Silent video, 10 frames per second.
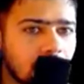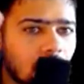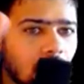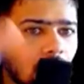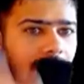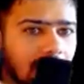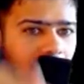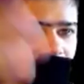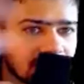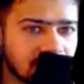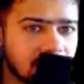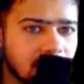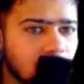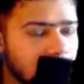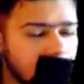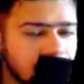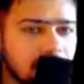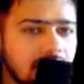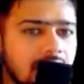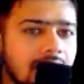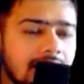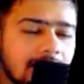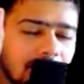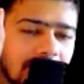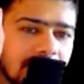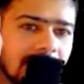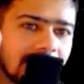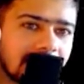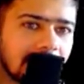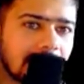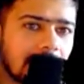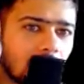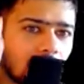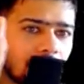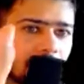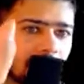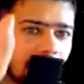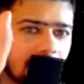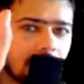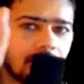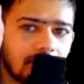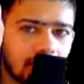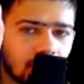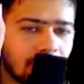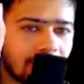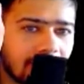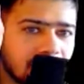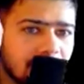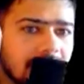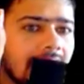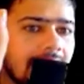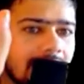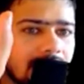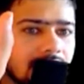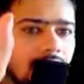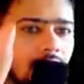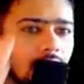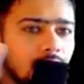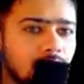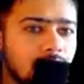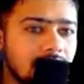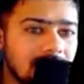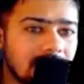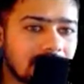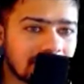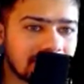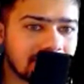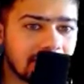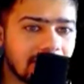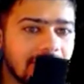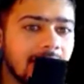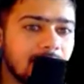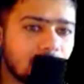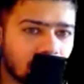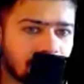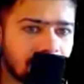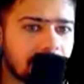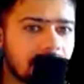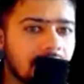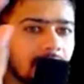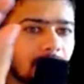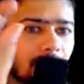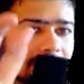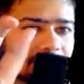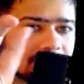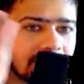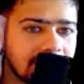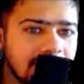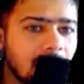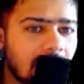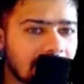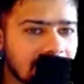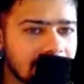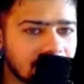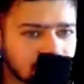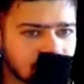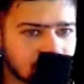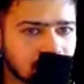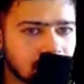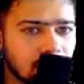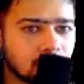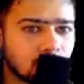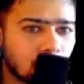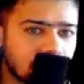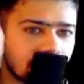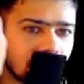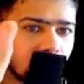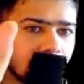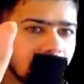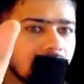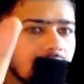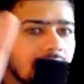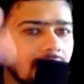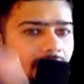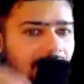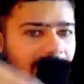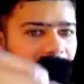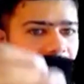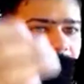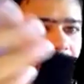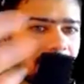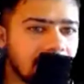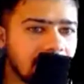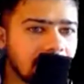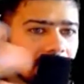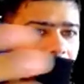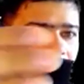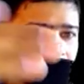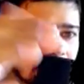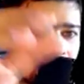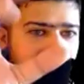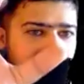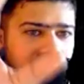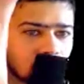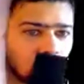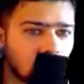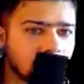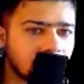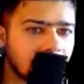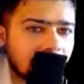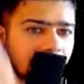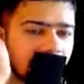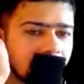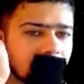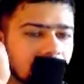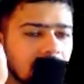or acquisition or merger, the major agenda of a, of a FPI is to generate profit by changing market conditions. So what they do is whenever they feel that the, uh, the stocks will increase